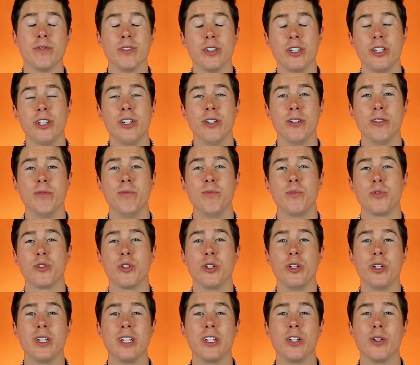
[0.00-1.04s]
for you so
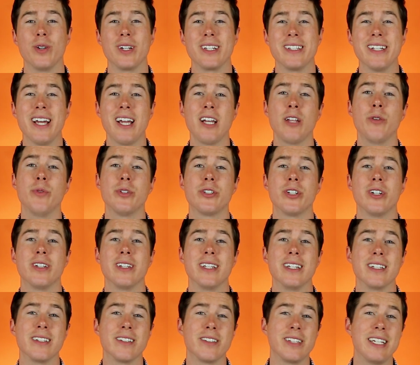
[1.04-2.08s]
you can know exactly what's on
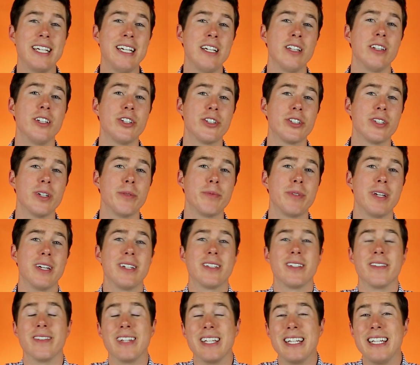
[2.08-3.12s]
this English
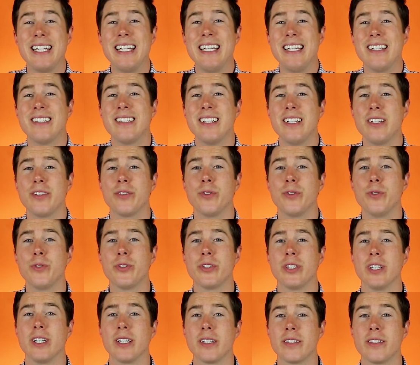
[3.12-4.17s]
subtest of the EC through
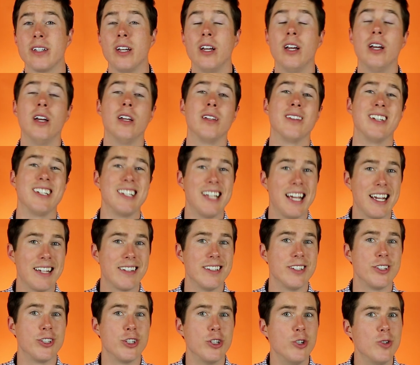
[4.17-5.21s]
6, the
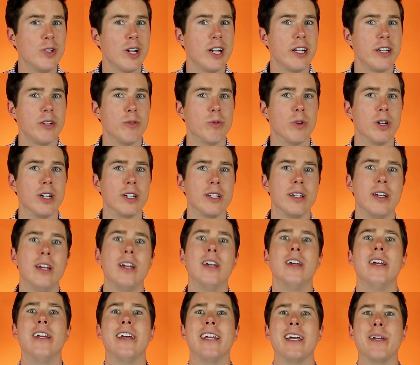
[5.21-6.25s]
TExES 291,
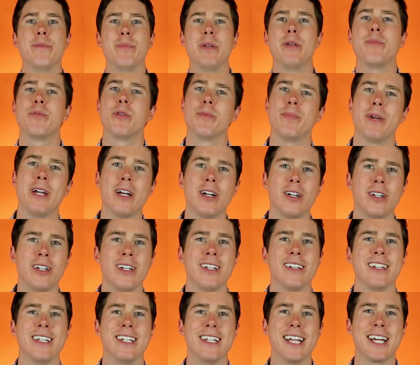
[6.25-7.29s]
and be prepared
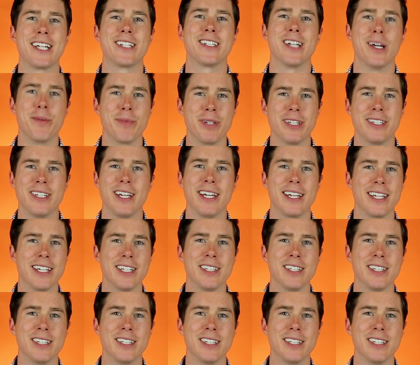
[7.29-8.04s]
the next time you take